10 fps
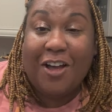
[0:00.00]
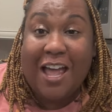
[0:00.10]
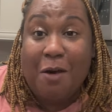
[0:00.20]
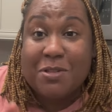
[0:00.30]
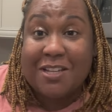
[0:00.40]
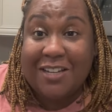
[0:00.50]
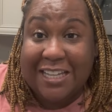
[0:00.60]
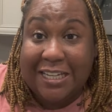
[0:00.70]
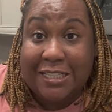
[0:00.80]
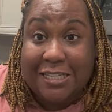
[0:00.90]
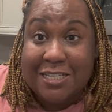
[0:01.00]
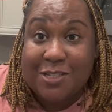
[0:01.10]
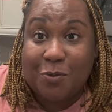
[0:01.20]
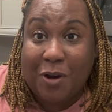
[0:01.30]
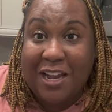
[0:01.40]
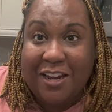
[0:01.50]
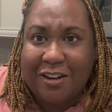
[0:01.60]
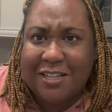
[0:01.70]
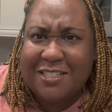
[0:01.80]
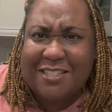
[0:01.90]
Okay, I was going to end this right here
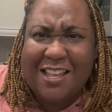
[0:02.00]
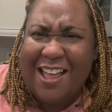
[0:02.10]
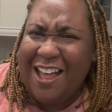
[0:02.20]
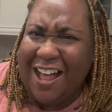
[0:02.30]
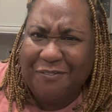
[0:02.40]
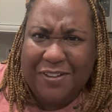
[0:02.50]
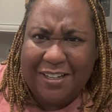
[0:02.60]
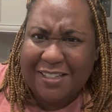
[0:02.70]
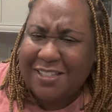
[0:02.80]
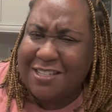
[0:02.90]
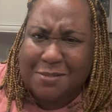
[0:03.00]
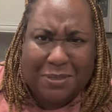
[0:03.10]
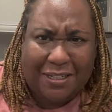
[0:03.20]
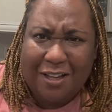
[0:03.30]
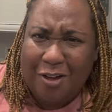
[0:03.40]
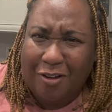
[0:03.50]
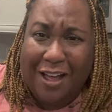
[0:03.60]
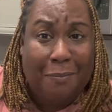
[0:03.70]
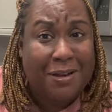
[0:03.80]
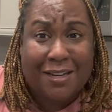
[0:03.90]
because this, I feel like this has been long.
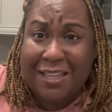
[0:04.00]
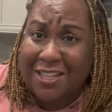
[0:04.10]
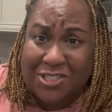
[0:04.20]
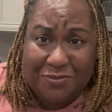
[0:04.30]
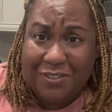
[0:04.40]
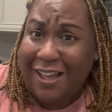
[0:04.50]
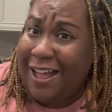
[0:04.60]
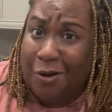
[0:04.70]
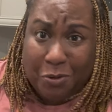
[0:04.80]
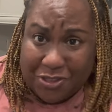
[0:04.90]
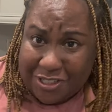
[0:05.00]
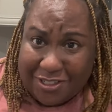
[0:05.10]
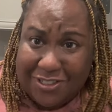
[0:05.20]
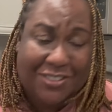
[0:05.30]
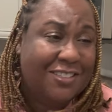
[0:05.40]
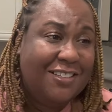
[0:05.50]
I've been in the kitchen for hours, y'all.